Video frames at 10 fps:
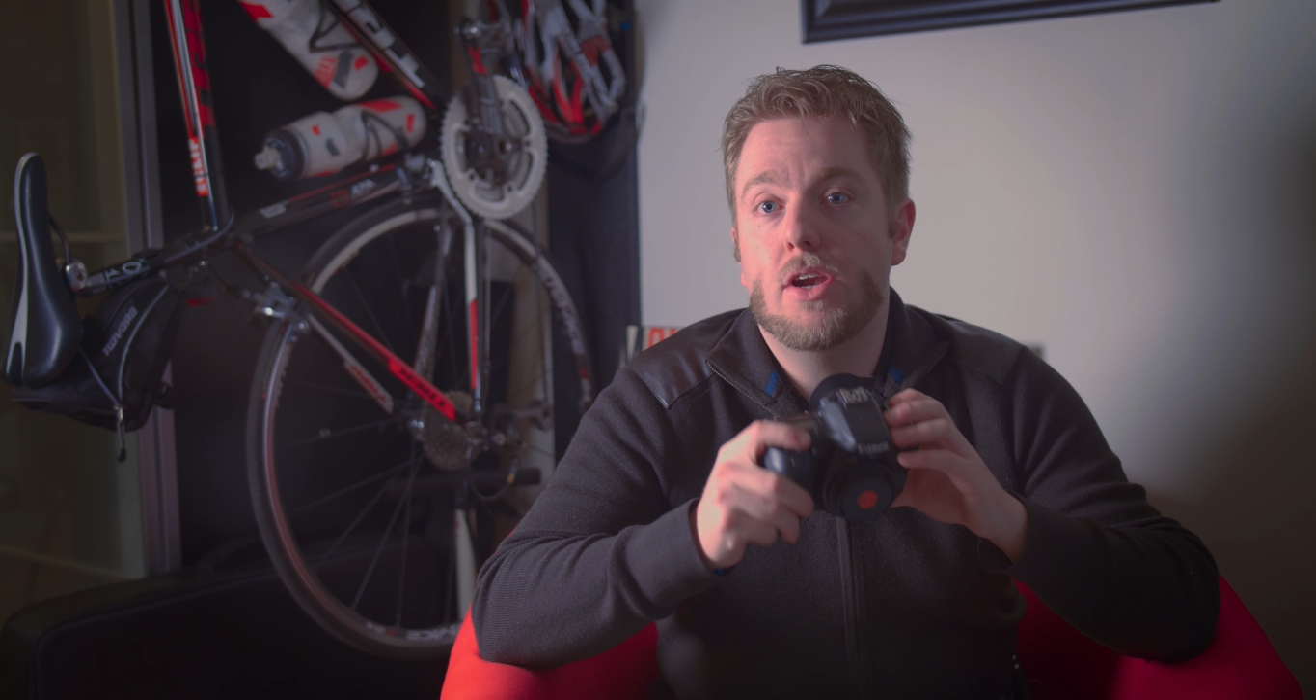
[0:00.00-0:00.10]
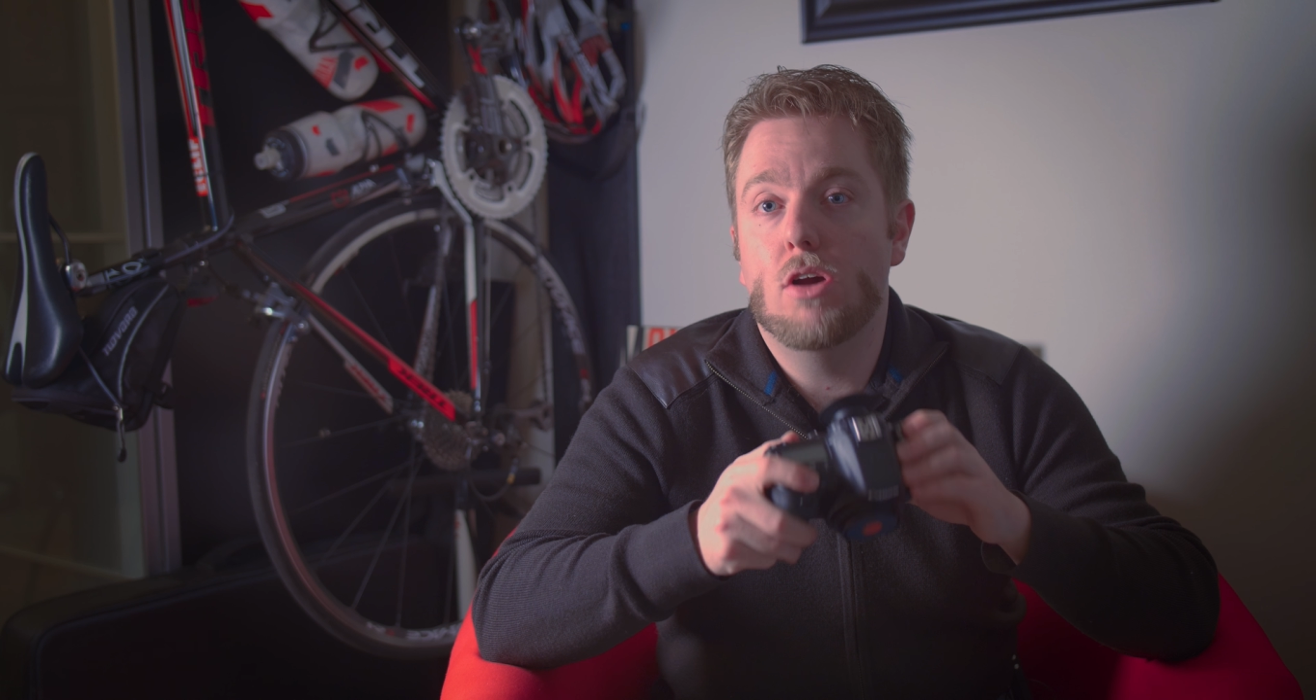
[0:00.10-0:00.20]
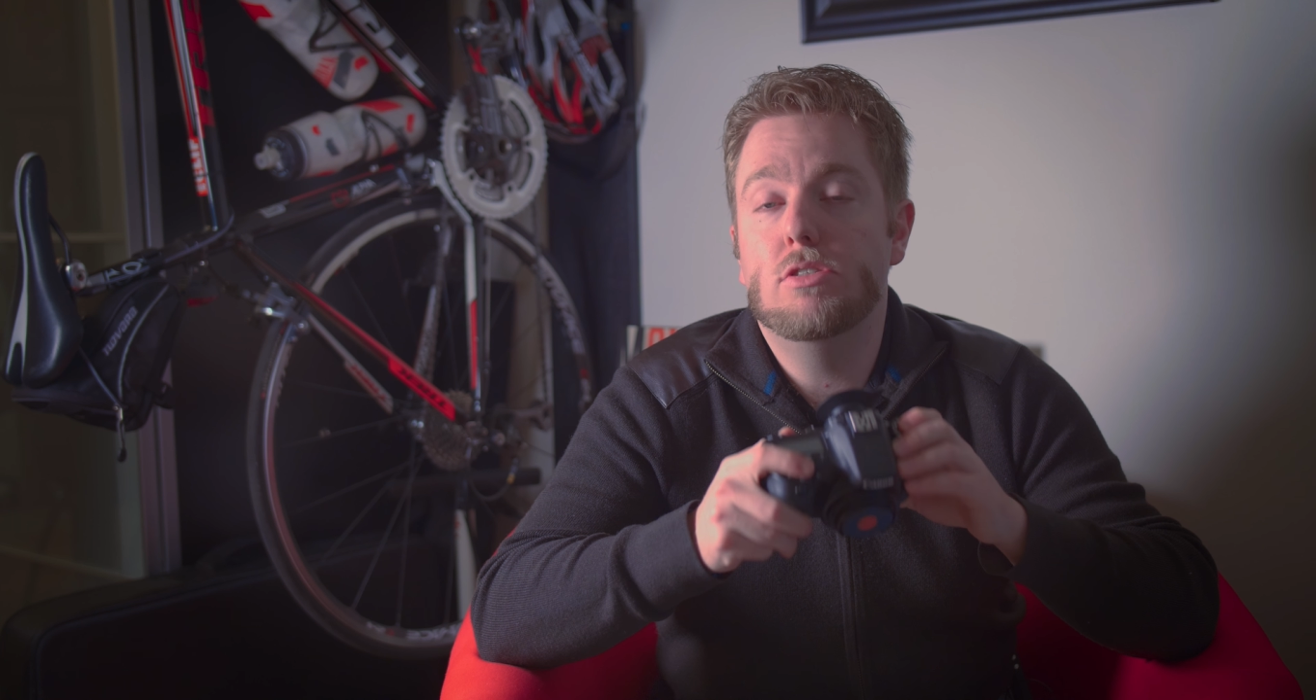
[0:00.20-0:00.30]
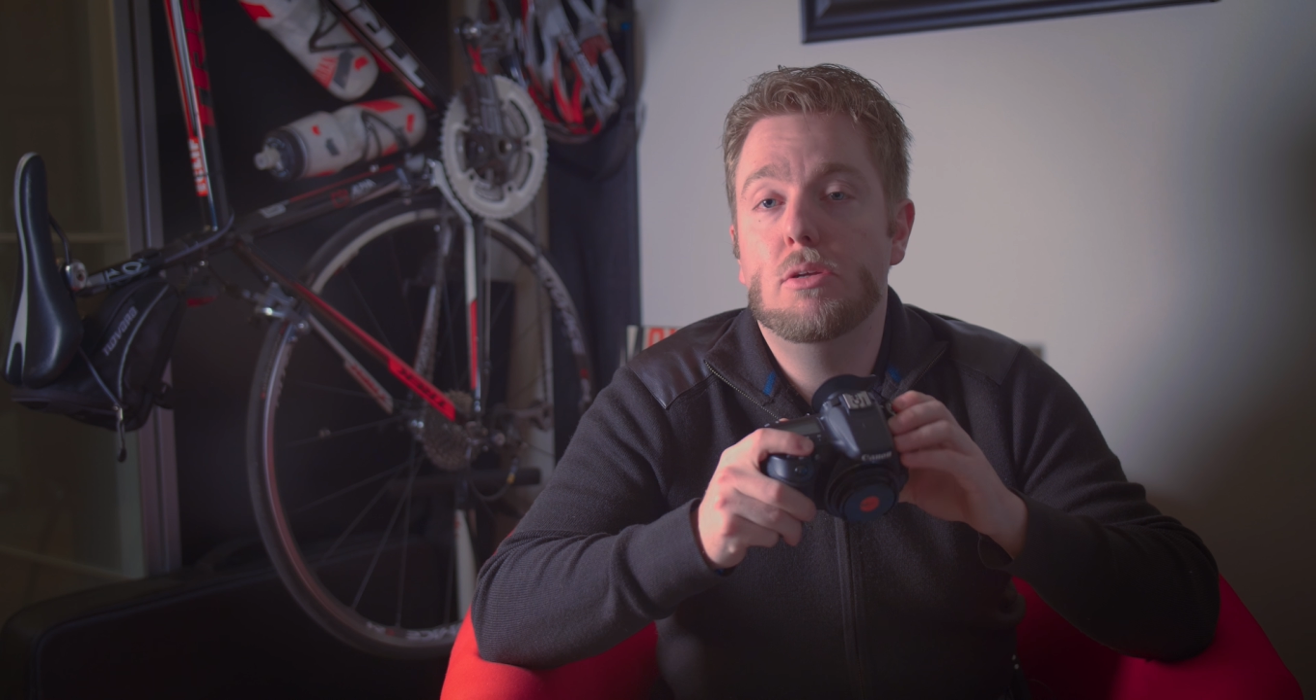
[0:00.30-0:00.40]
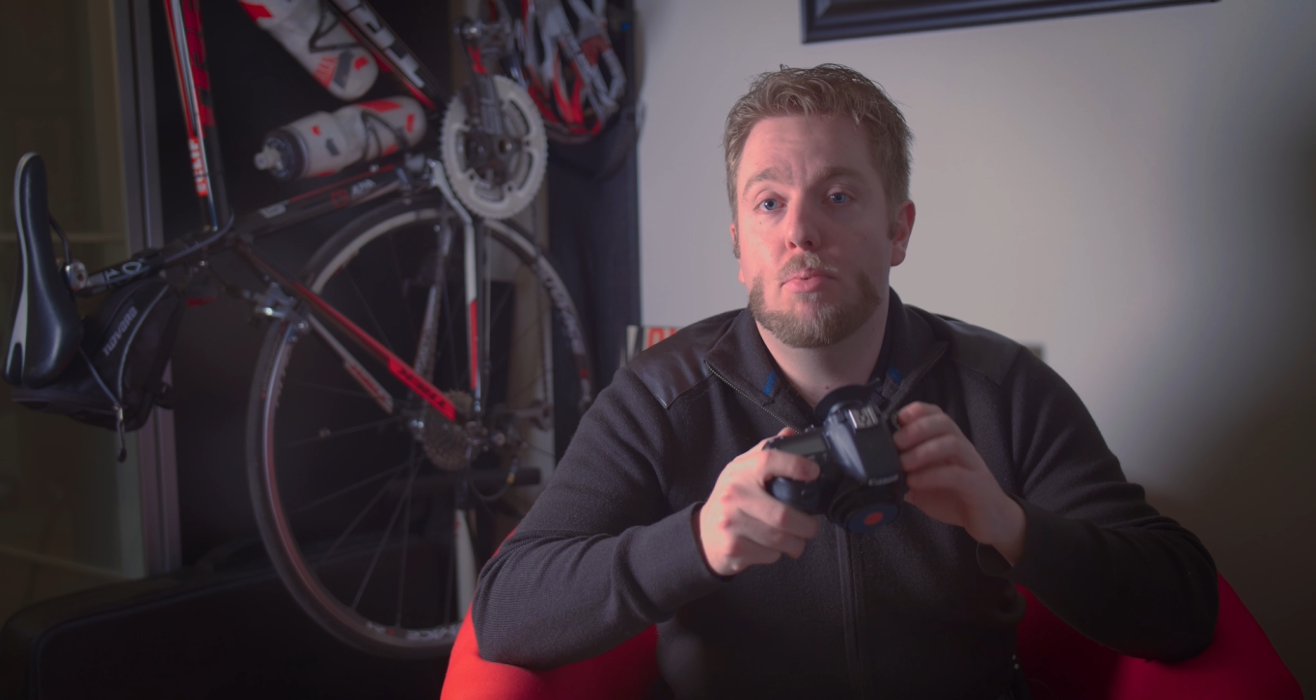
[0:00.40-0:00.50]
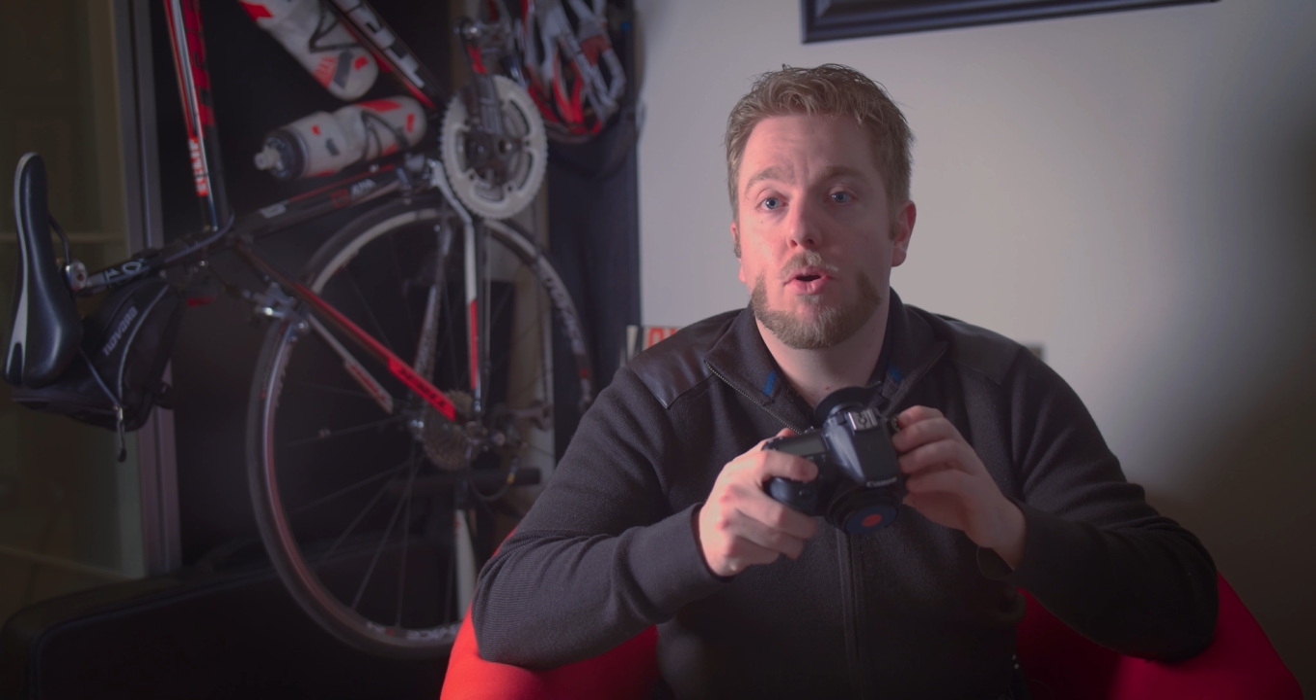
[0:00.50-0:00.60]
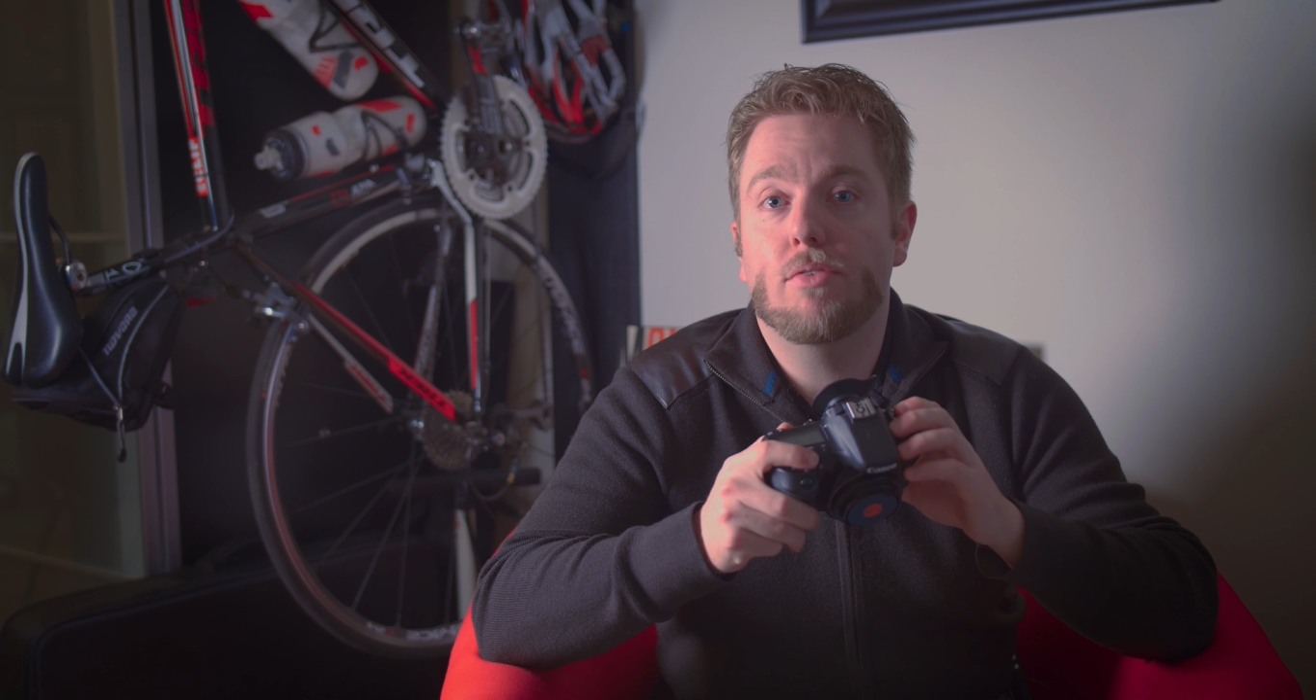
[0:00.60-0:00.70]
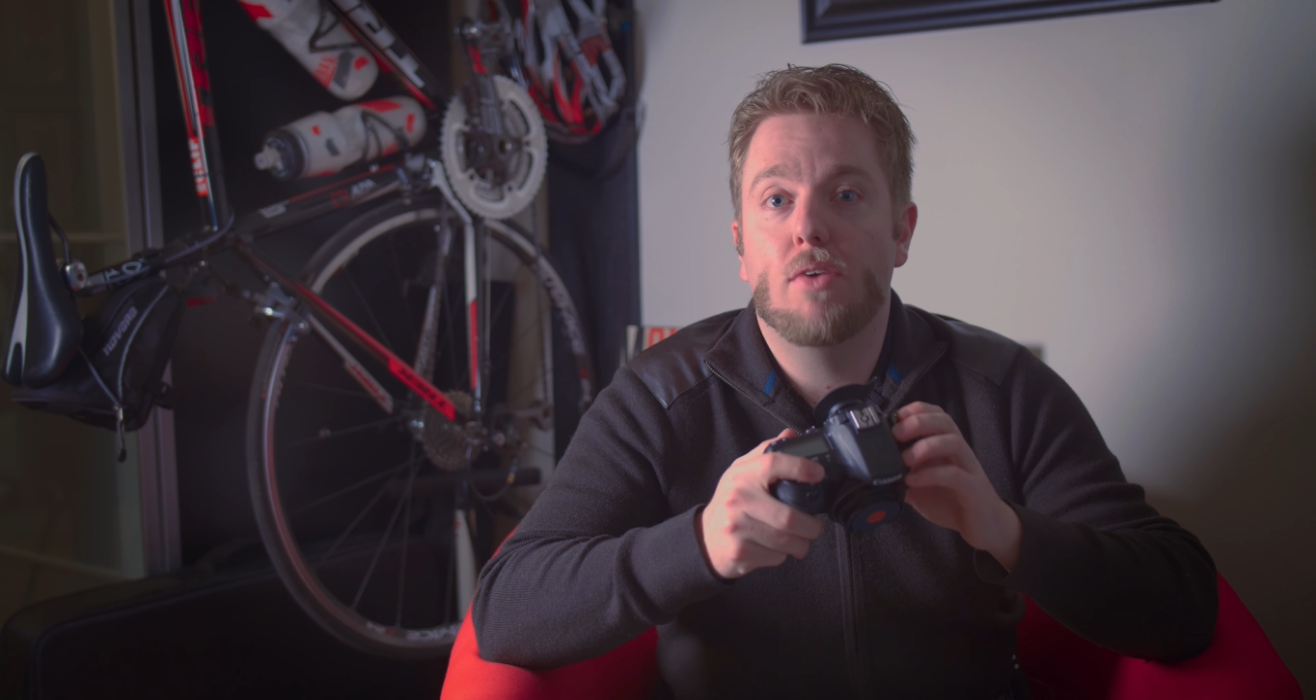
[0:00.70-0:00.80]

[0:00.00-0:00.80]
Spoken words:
no support